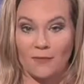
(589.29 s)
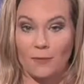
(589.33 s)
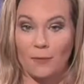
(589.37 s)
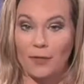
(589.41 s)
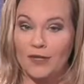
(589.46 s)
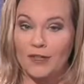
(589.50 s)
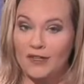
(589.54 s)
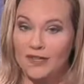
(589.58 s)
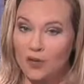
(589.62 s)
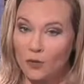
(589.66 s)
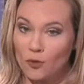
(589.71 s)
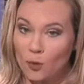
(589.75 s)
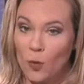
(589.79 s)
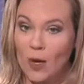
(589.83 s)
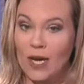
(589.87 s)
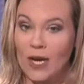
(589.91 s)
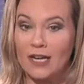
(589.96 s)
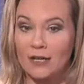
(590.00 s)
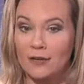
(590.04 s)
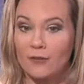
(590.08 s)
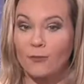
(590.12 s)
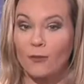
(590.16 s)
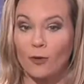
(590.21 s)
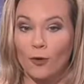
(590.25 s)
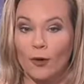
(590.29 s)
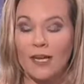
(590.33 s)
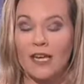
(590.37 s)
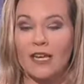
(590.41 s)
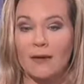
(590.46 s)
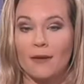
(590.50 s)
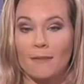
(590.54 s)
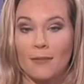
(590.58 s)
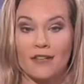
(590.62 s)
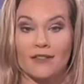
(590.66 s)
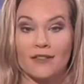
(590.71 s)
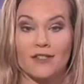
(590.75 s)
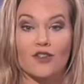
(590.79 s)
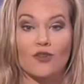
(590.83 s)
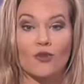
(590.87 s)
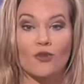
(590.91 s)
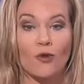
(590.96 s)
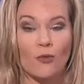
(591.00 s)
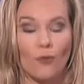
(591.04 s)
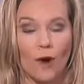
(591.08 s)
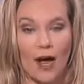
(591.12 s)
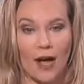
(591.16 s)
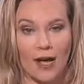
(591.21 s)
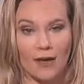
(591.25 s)
if police had waited for EMS
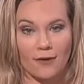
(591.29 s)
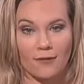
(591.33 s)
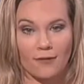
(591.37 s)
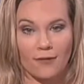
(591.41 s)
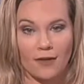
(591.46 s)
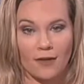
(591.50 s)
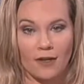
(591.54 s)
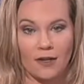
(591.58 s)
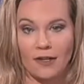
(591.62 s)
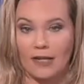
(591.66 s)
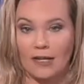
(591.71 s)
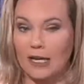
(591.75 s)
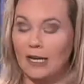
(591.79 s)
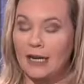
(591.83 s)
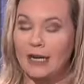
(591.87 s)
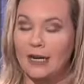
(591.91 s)
to arrive.